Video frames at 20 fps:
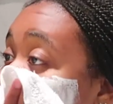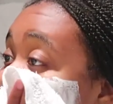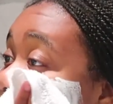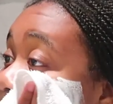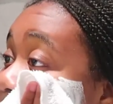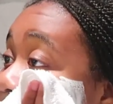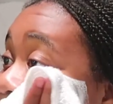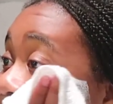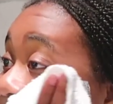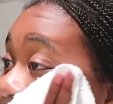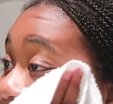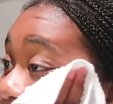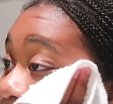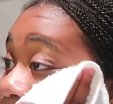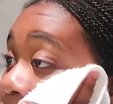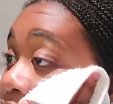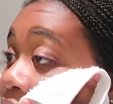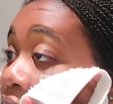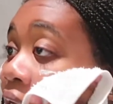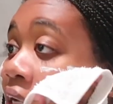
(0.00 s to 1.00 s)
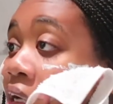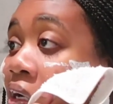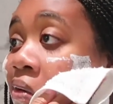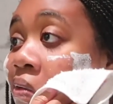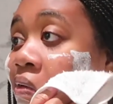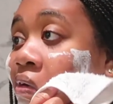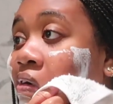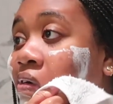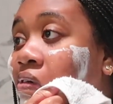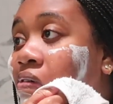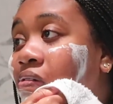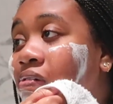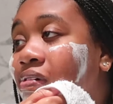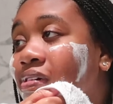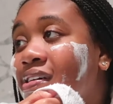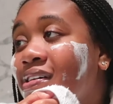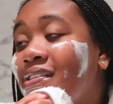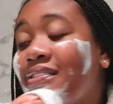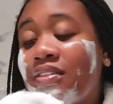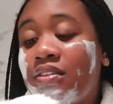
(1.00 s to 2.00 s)
people look at me like I'm
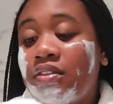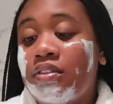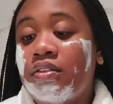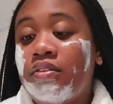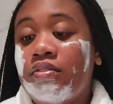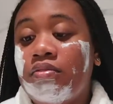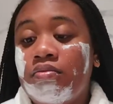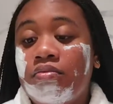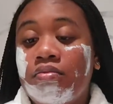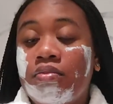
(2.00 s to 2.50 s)
crazy.